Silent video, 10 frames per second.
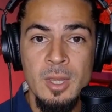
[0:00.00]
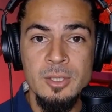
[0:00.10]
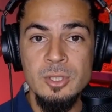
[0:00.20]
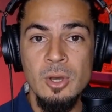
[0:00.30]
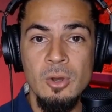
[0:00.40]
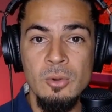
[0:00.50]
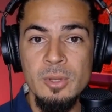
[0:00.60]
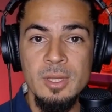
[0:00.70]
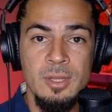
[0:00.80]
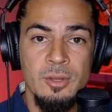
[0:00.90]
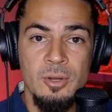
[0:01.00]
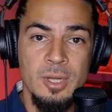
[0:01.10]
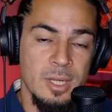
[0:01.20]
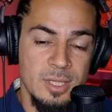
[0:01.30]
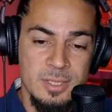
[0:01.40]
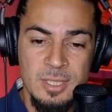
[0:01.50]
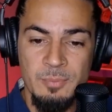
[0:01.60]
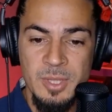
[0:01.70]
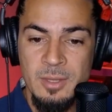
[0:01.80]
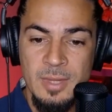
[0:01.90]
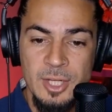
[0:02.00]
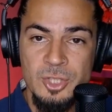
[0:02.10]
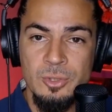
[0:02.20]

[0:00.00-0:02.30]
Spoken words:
So either in something that